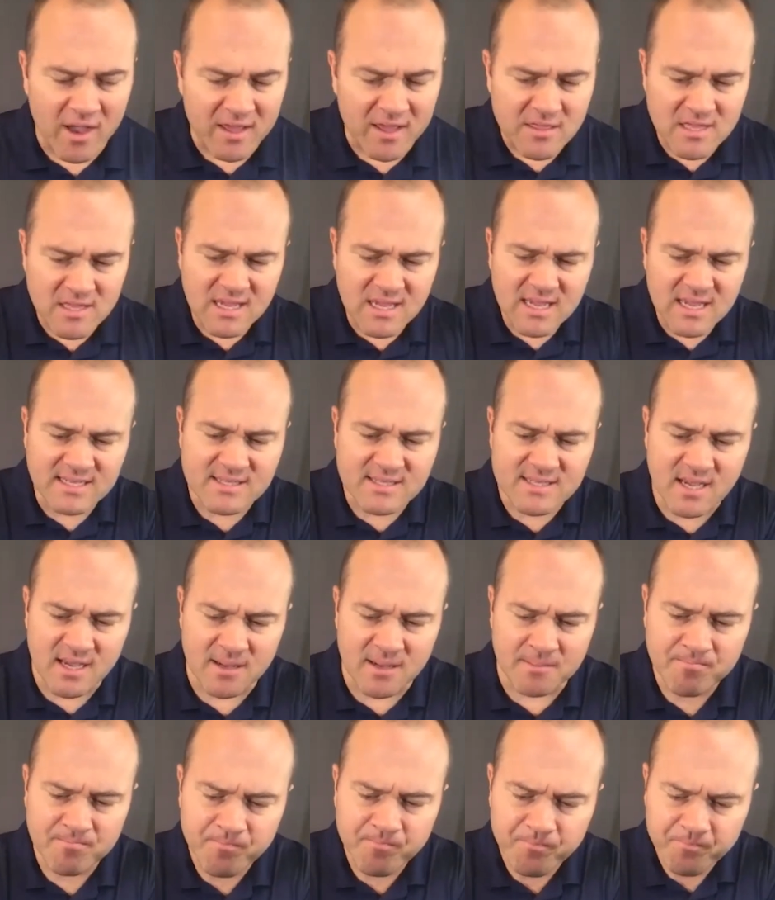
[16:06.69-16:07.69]
I think it's
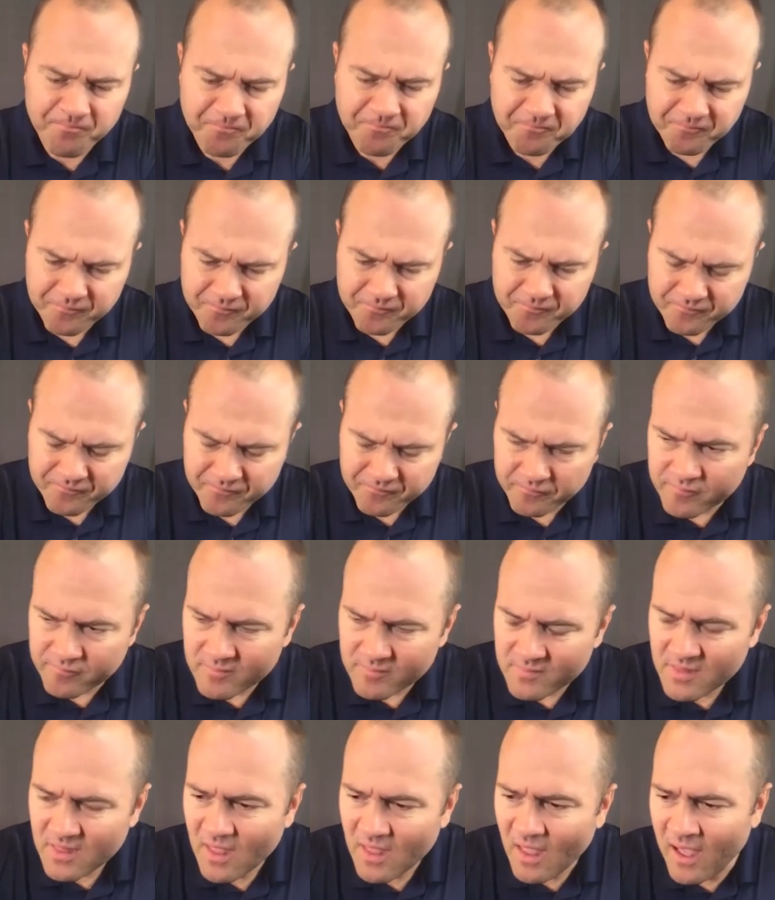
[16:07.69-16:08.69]
a,
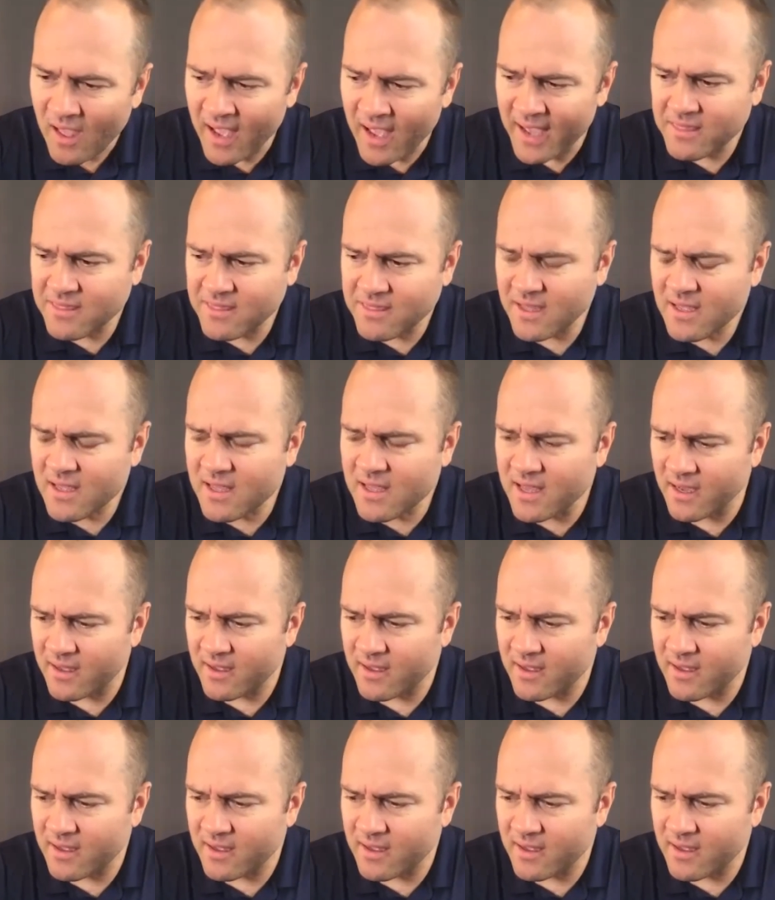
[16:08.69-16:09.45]
I think